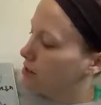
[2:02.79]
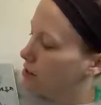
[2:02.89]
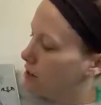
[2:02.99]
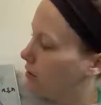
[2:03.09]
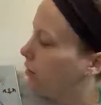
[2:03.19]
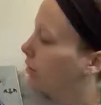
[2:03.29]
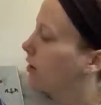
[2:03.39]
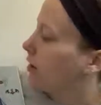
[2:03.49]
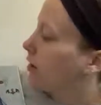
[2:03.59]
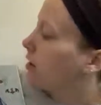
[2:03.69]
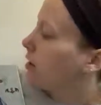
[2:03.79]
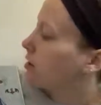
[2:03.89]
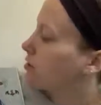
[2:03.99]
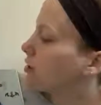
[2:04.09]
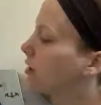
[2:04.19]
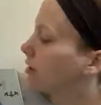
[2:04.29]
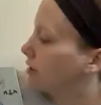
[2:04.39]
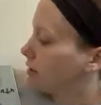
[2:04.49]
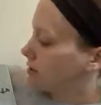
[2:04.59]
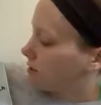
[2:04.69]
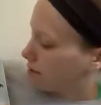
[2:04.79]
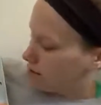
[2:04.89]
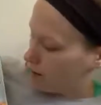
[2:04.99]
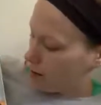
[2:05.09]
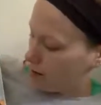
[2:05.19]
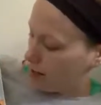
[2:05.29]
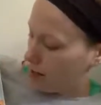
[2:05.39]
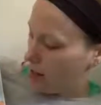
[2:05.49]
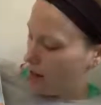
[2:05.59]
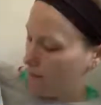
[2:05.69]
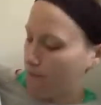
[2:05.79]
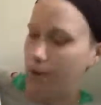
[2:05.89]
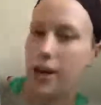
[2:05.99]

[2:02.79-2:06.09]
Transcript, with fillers: new. Charlie's look silly. And